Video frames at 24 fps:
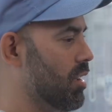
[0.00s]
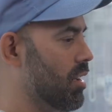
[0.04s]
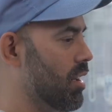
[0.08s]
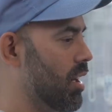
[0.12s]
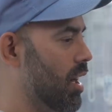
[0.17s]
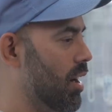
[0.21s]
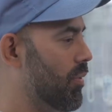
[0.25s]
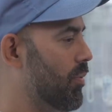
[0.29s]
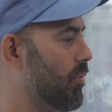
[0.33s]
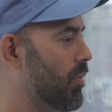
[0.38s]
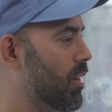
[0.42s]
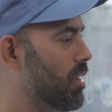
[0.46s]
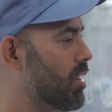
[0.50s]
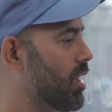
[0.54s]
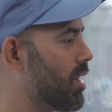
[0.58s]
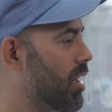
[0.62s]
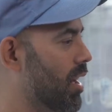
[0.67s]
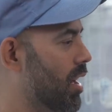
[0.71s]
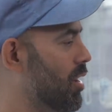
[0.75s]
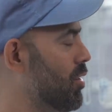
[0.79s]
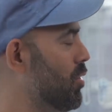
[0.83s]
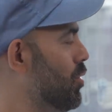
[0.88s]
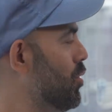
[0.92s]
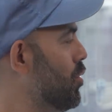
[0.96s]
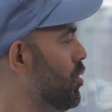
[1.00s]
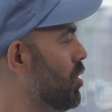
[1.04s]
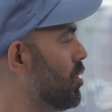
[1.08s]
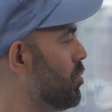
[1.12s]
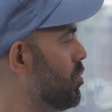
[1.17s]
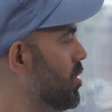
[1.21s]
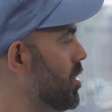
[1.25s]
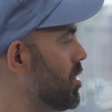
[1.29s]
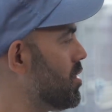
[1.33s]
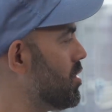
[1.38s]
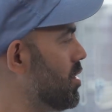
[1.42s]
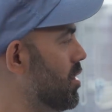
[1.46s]
I felt like I knew the
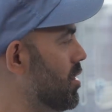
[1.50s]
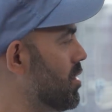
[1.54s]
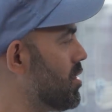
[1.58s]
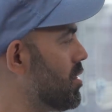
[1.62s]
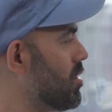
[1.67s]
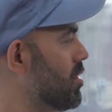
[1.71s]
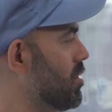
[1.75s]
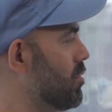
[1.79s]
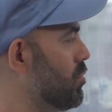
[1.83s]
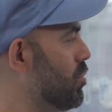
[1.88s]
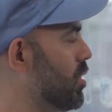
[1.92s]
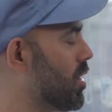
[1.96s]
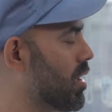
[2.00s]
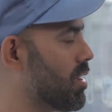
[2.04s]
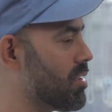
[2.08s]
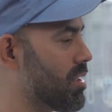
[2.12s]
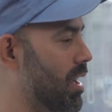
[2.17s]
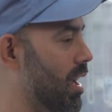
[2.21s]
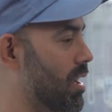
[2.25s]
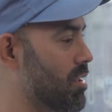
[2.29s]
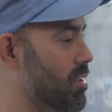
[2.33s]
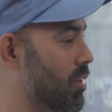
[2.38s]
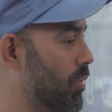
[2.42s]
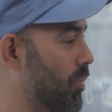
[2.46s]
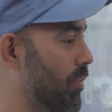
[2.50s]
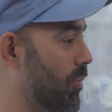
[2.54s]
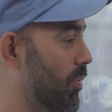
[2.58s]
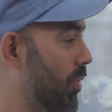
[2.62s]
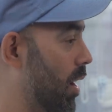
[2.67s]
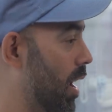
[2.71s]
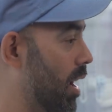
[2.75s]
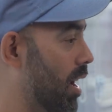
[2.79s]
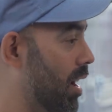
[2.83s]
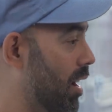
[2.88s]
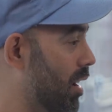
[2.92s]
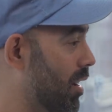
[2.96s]
business mm-hmm. because as a
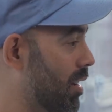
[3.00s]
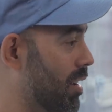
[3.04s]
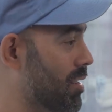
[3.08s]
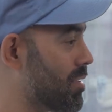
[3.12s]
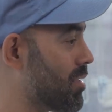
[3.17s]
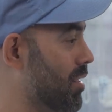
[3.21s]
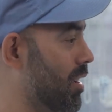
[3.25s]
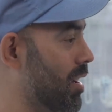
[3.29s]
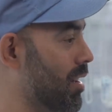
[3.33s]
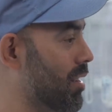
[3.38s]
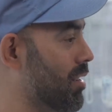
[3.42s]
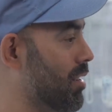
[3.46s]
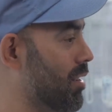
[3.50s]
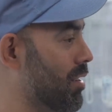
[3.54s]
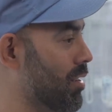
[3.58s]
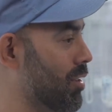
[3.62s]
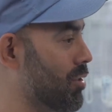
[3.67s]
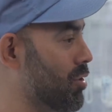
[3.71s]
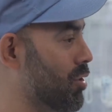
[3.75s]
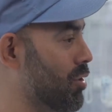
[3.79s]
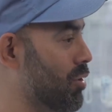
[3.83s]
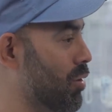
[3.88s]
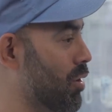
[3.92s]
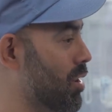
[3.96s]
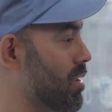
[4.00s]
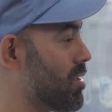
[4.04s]
fan, as like a you know a